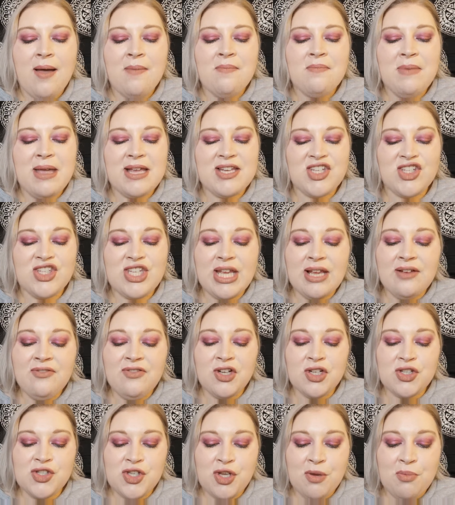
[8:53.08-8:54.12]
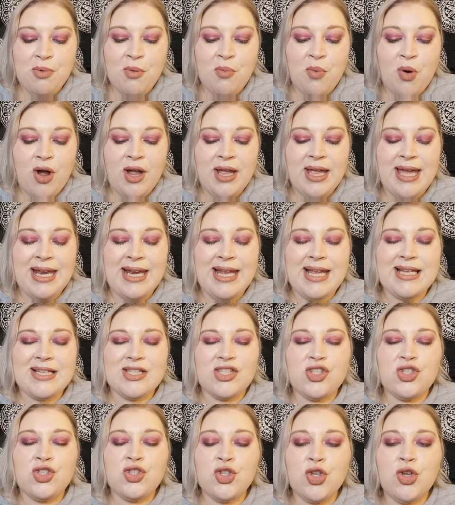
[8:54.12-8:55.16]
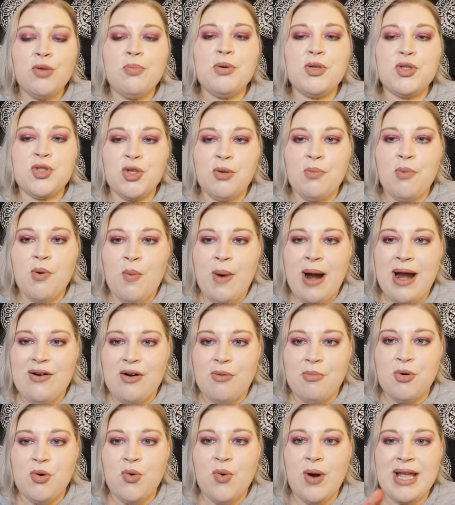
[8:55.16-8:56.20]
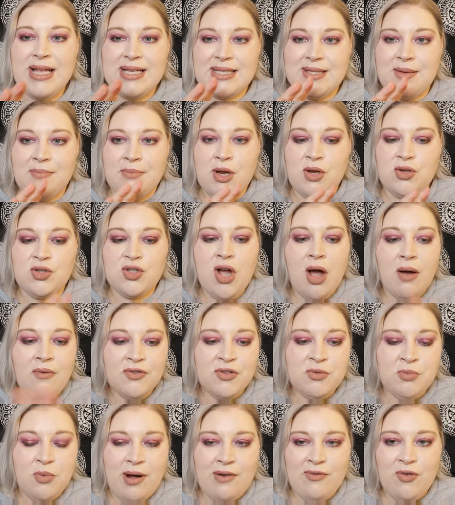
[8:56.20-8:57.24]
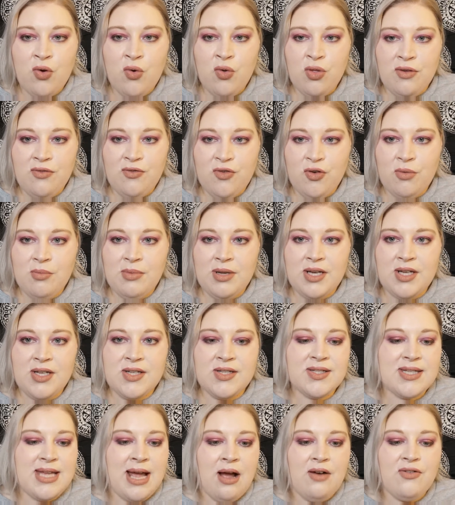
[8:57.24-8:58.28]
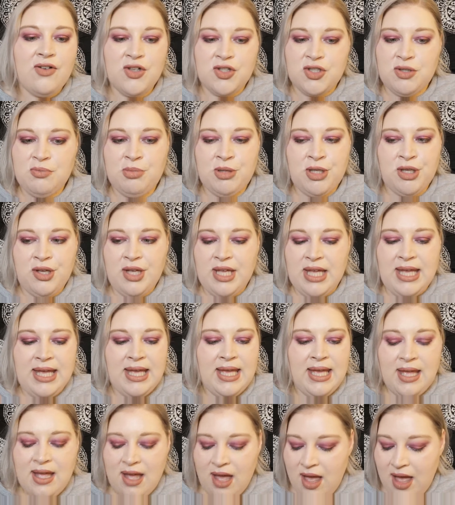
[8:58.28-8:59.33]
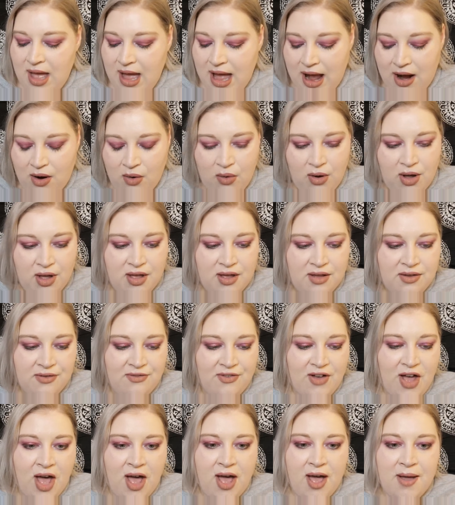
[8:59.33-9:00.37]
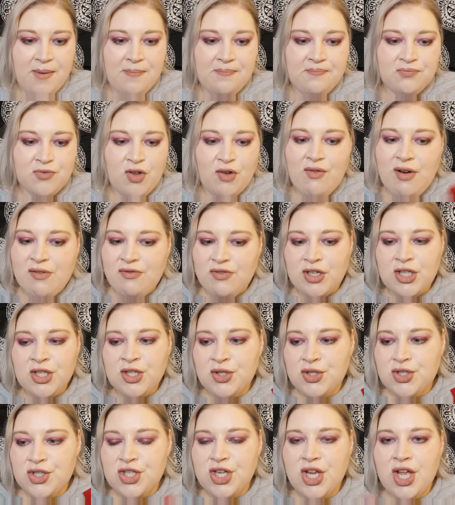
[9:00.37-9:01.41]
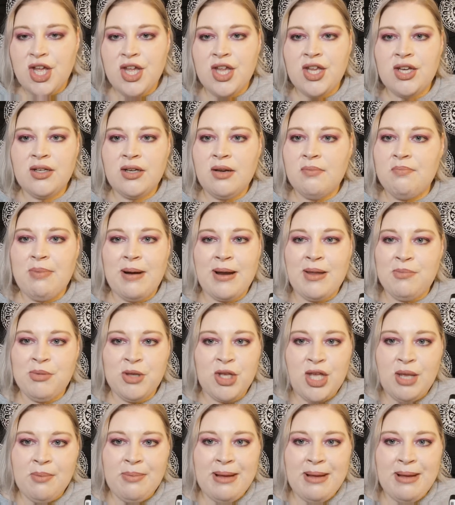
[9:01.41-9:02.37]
Makes your teeth look super white, and it is super, super wearable. It's the most comfortable out of all the formulas, out of Huda Beauty, out of Revolution, Beauty